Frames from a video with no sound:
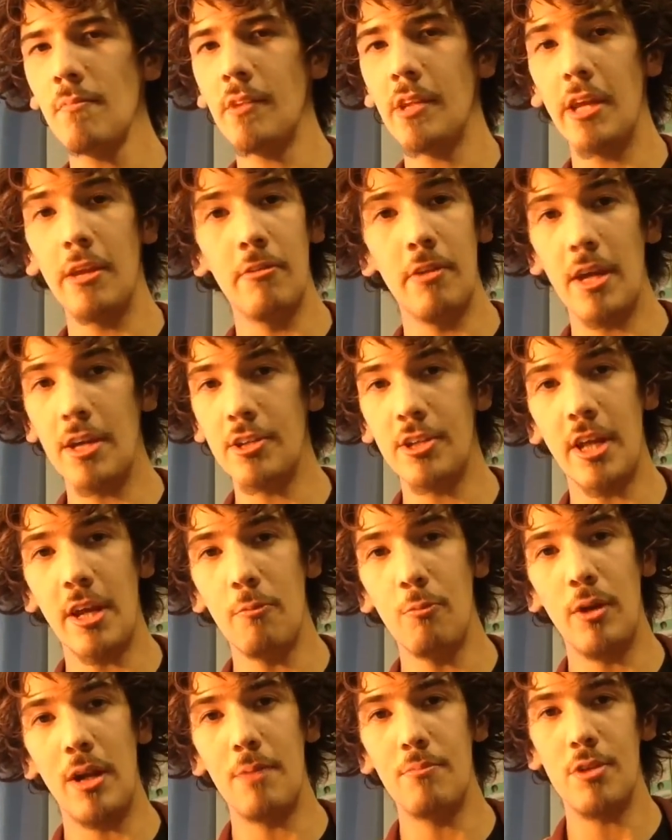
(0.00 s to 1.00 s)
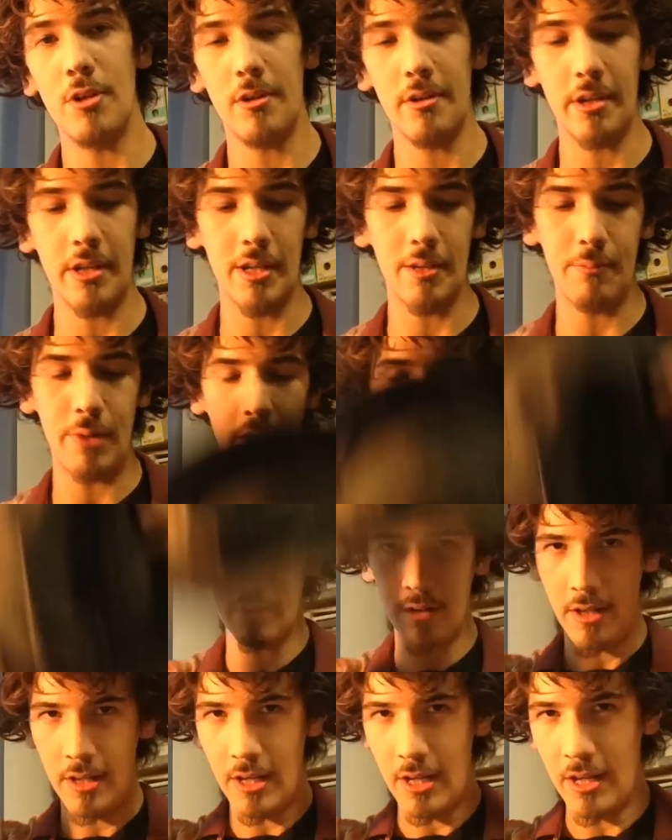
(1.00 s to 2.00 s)
Can you guess yet what I'm talking about?
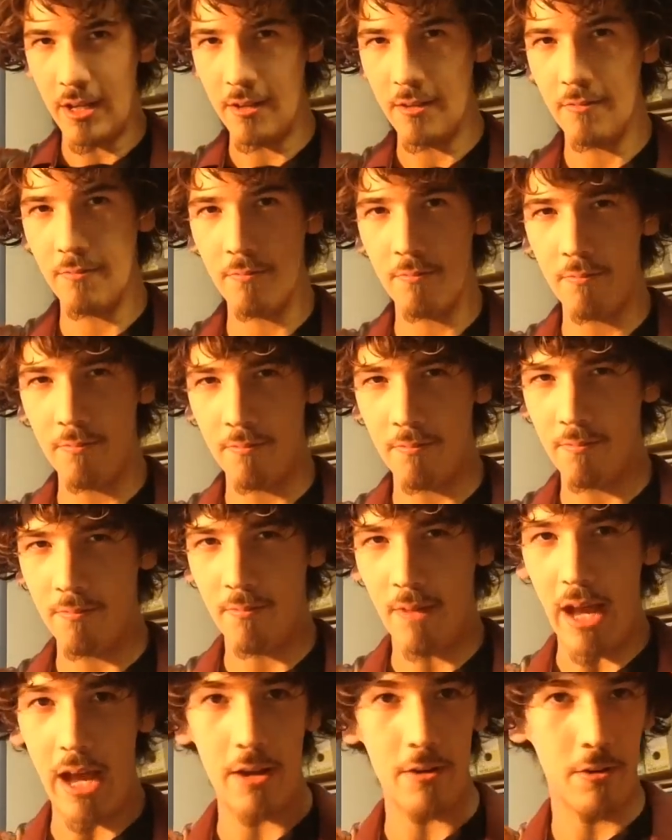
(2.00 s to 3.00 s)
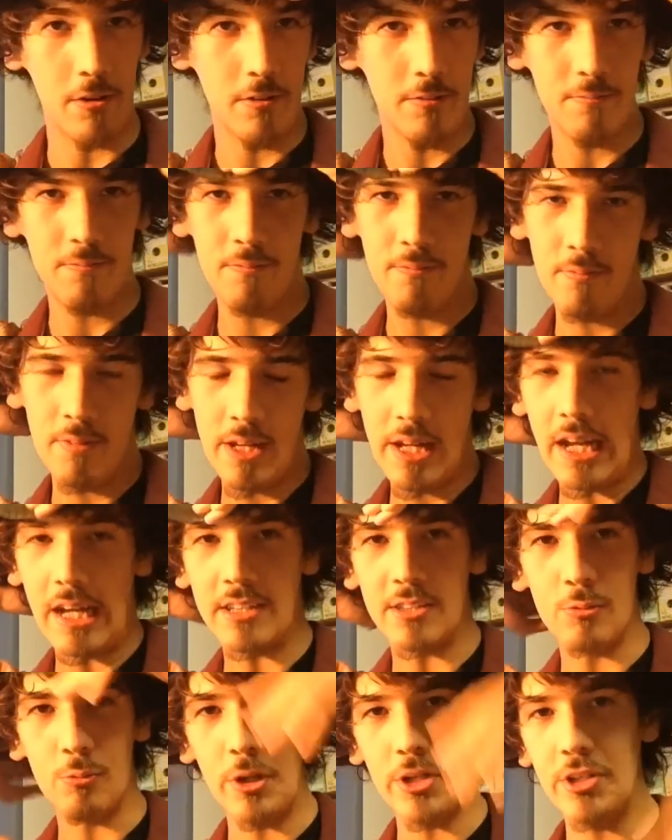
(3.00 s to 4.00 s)
At all?
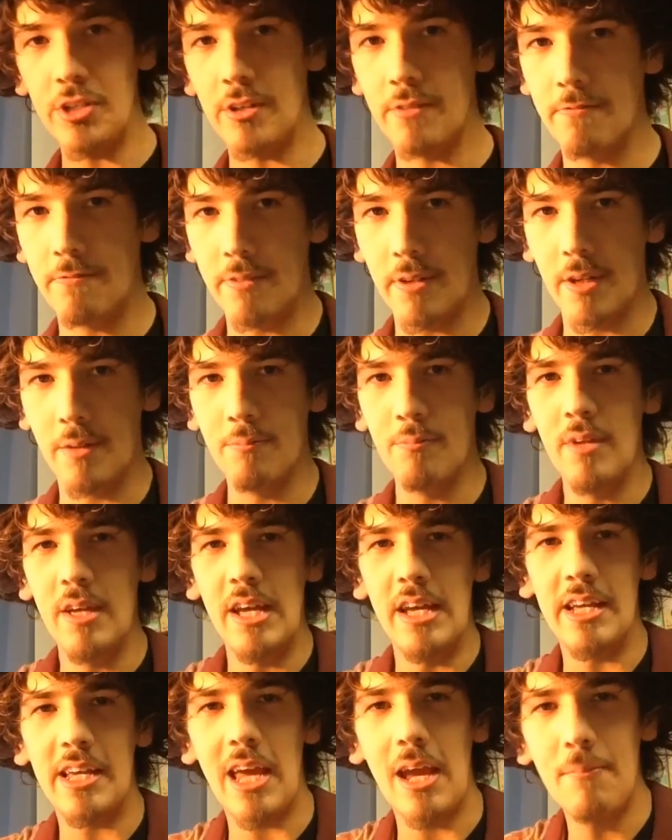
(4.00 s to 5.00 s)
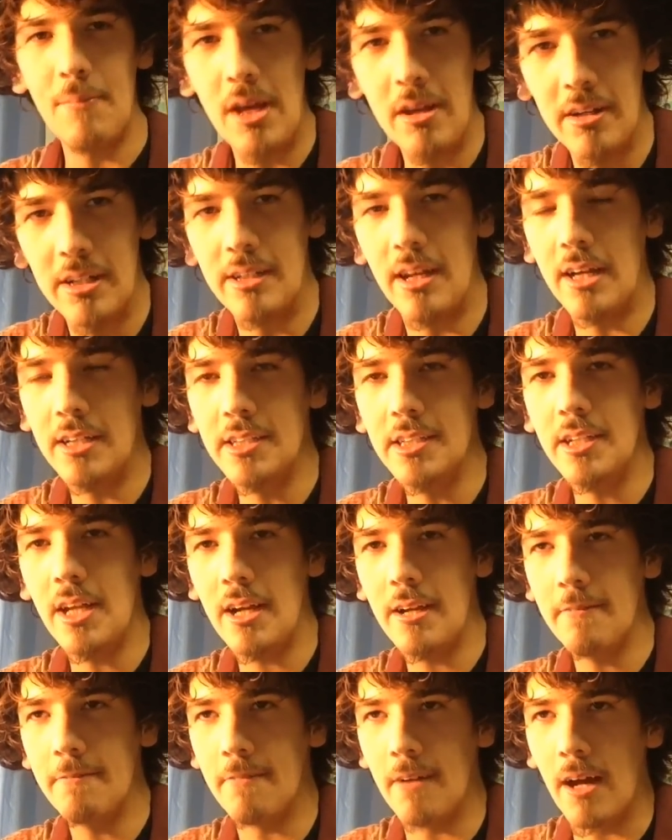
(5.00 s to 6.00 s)
It's a Western film. It came out in
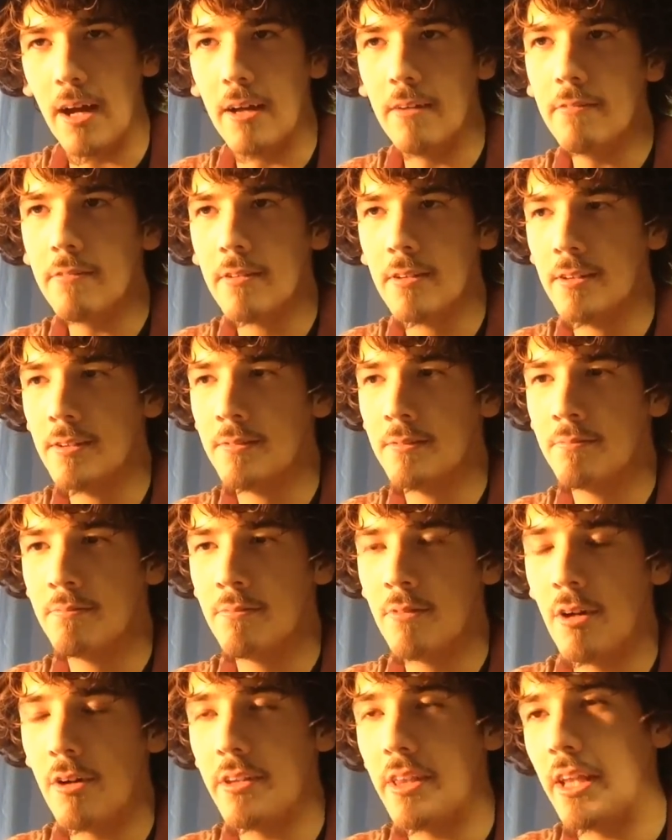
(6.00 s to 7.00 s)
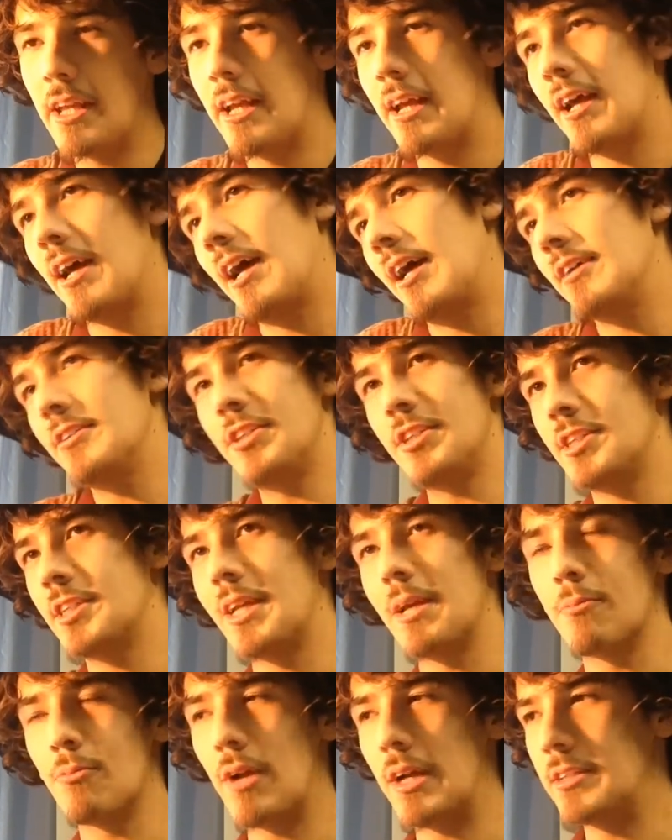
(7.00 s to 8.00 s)
1995. I think I'll just
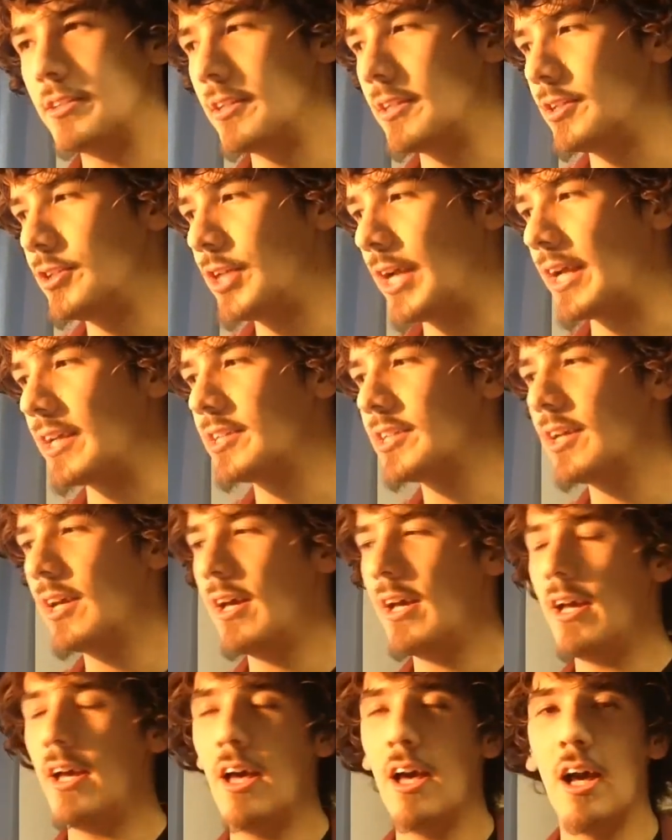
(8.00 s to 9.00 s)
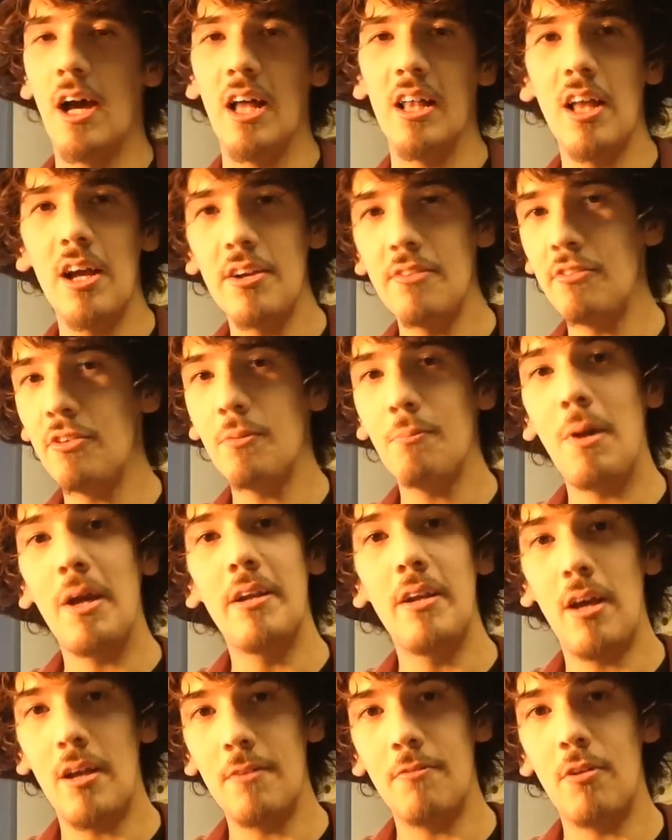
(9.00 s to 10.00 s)
skip right to the chase. A lot of you might
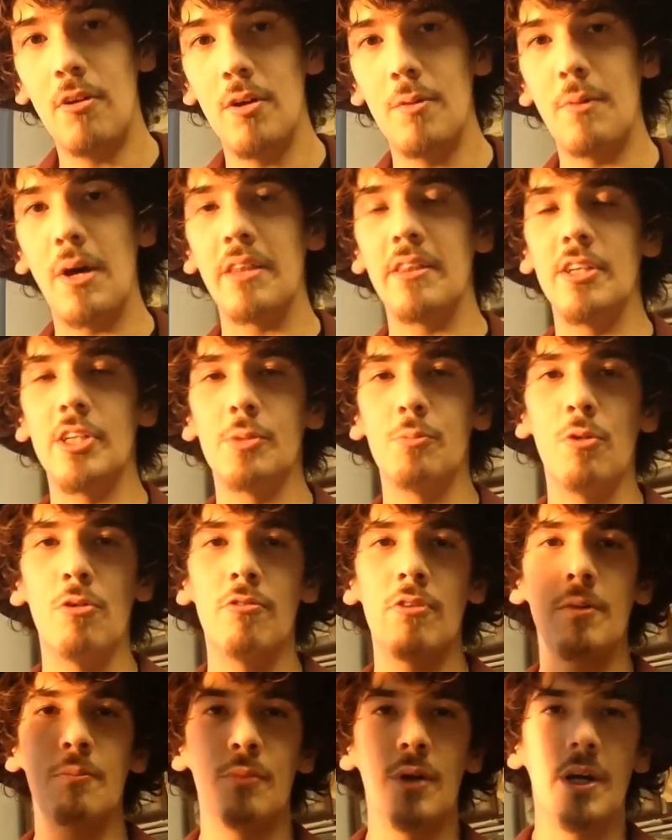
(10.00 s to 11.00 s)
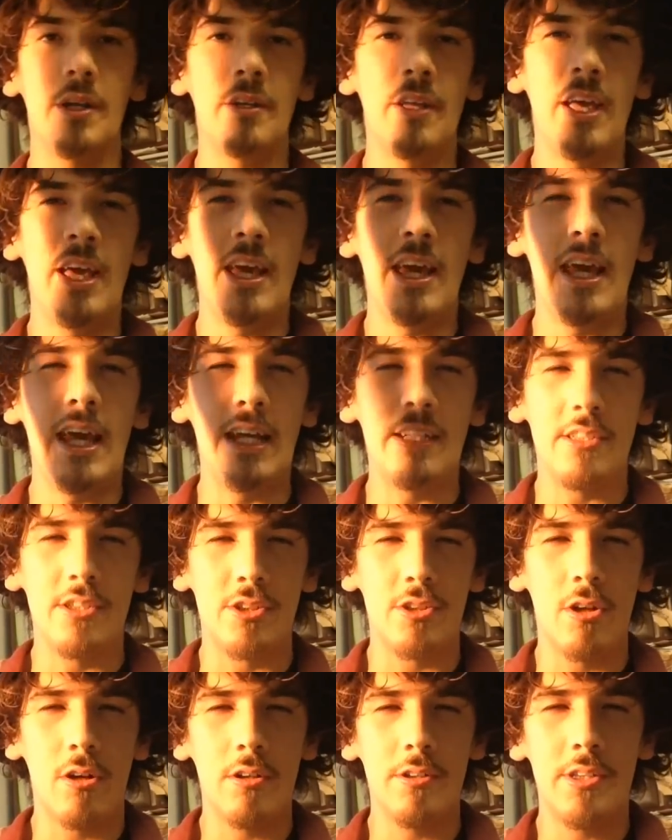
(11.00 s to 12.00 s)
not have heard about this movie, but it's A
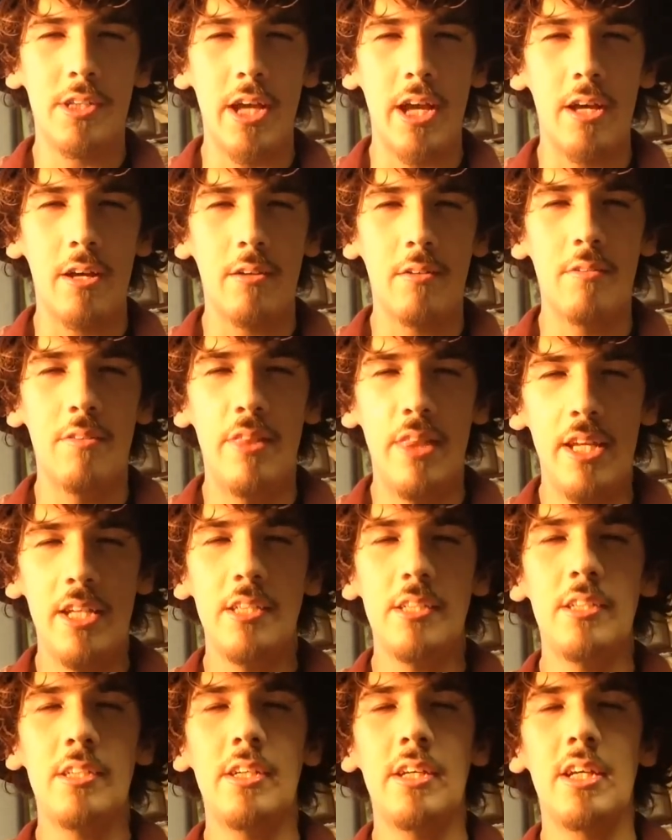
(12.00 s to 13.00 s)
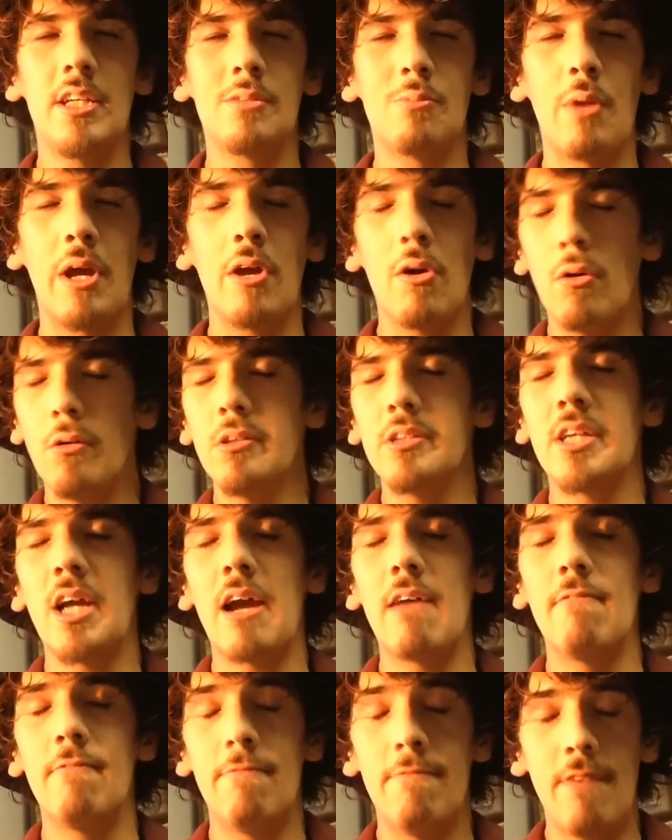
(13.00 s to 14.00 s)
Tall Tale. This is my
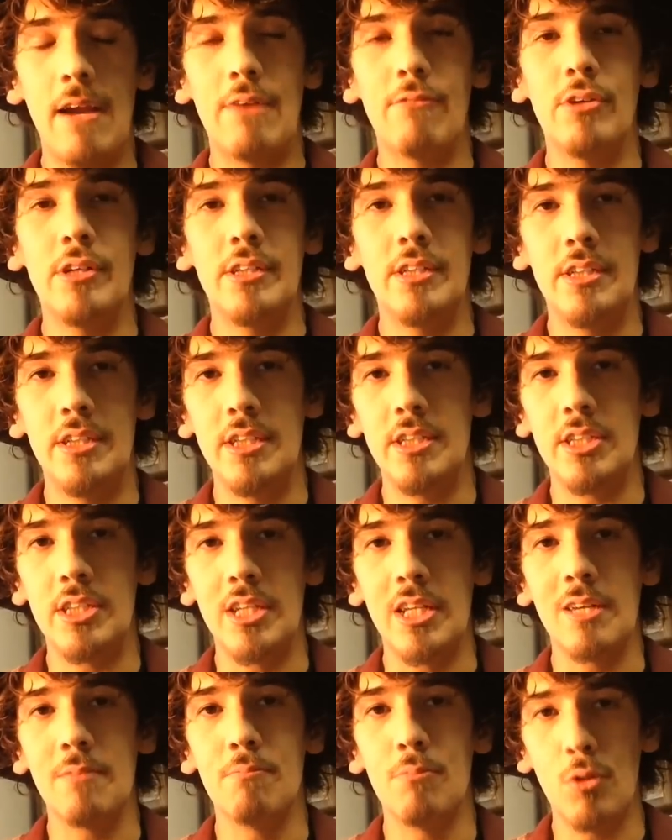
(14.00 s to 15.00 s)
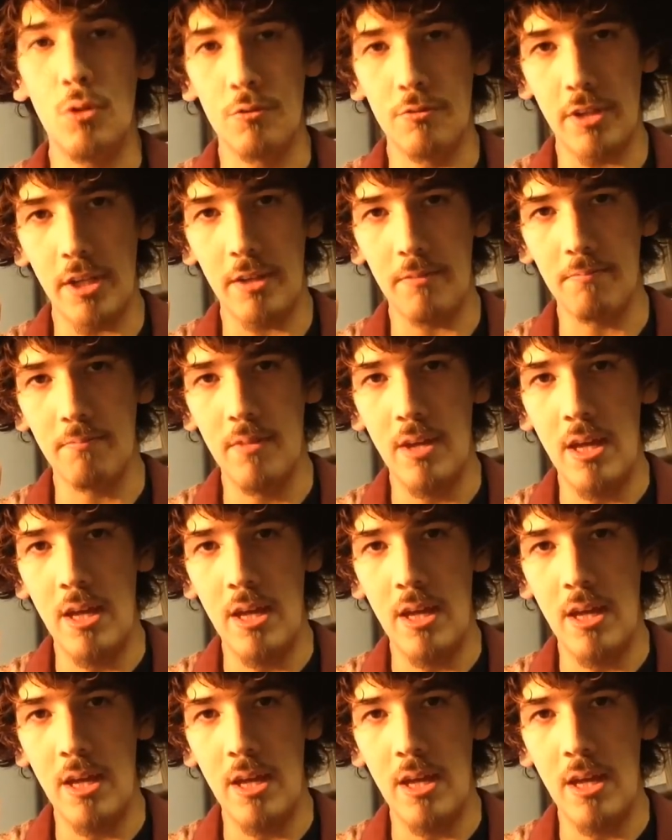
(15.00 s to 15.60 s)
all-time favorite Disney movie.